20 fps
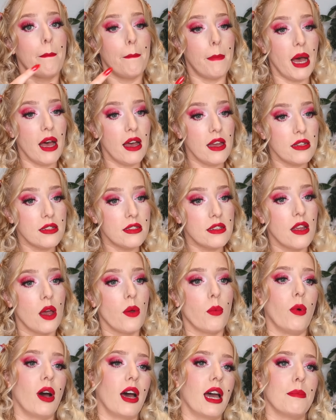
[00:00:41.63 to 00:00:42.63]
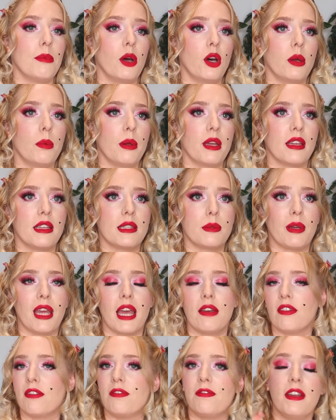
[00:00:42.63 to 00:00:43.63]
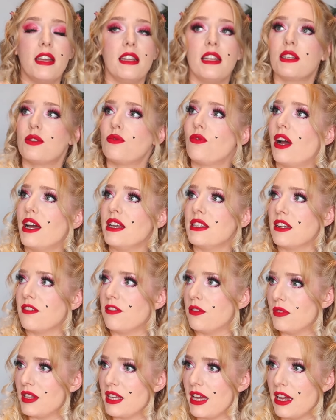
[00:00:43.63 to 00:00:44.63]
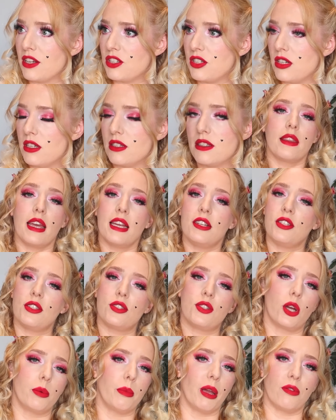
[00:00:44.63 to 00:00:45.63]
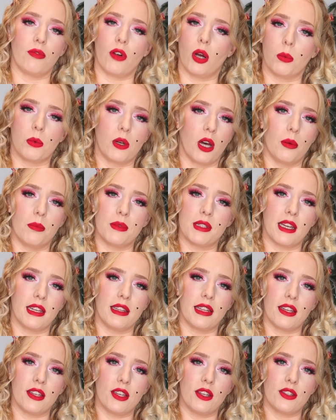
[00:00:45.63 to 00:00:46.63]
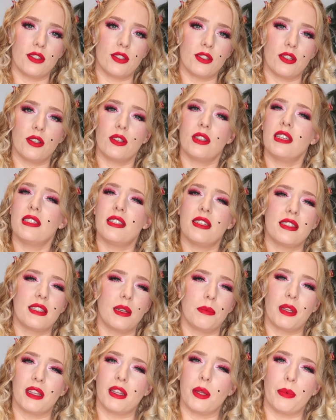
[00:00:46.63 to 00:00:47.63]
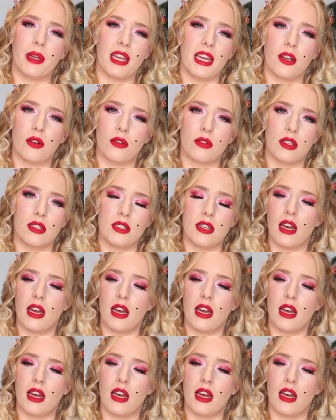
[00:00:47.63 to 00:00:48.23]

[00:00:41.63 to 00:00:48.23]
But what I'm hoping is we have a phoenix rising from the ashes. They just don't make rom-coms like they used to. This is something that we hear all the